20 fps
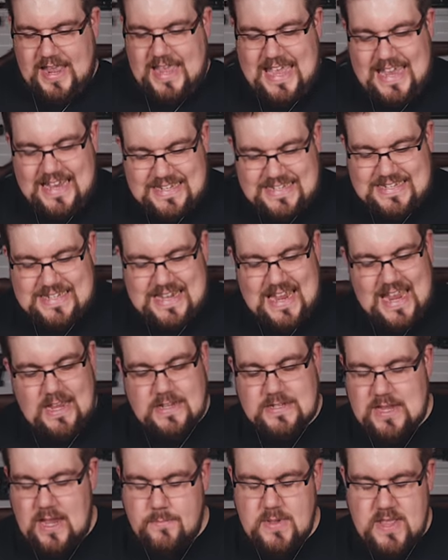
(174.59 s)
heat
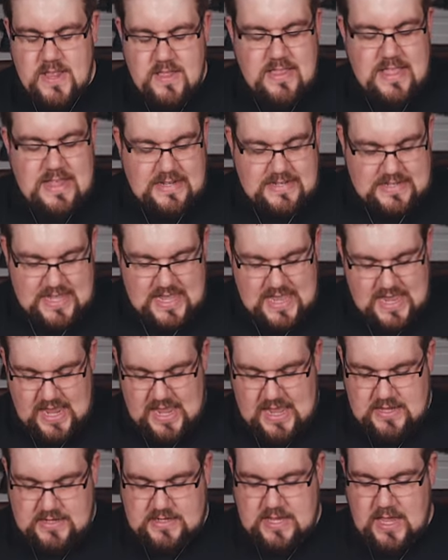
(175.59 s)
sinks. I mean, this thing
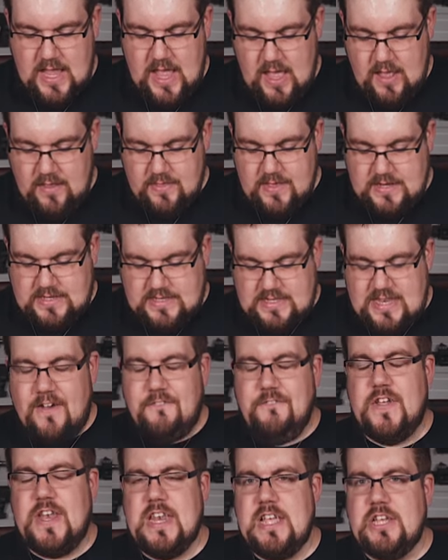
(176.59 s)
is the
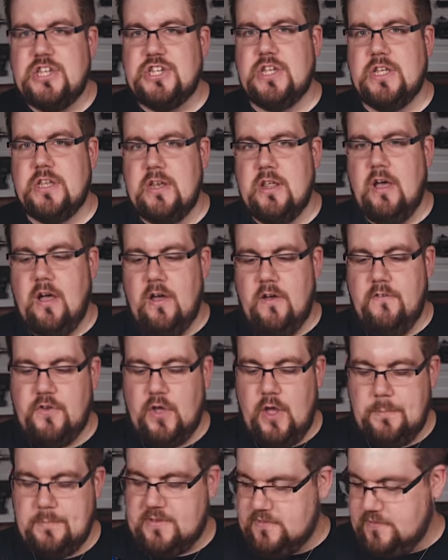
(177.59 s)
definition of
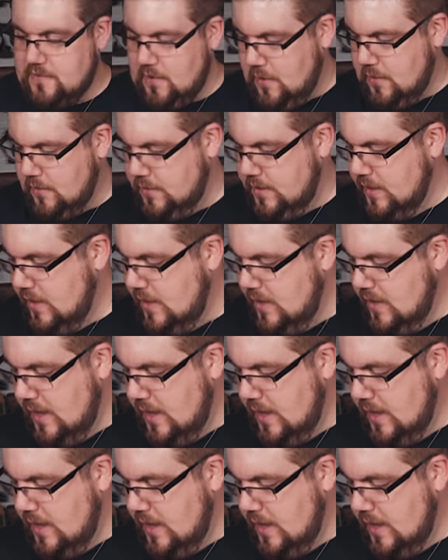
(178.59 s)
absurd.